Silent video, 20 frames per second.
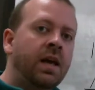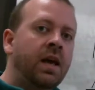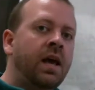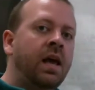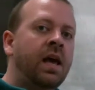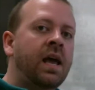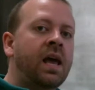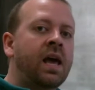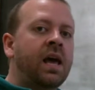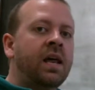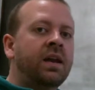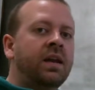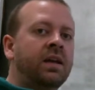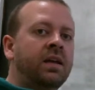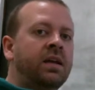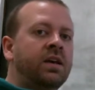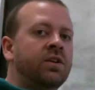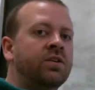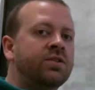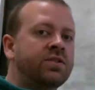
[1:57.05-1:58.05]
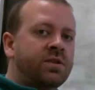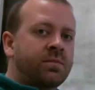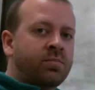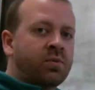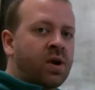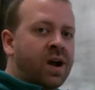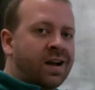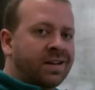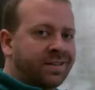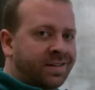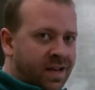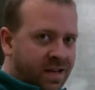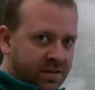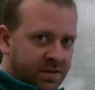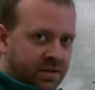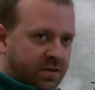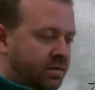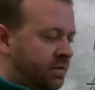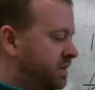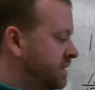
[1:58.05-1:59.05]
and here's the
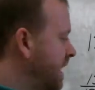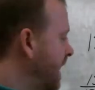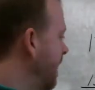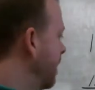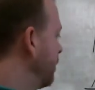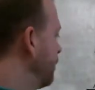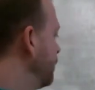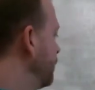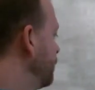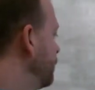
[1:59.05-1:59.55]
process. Now,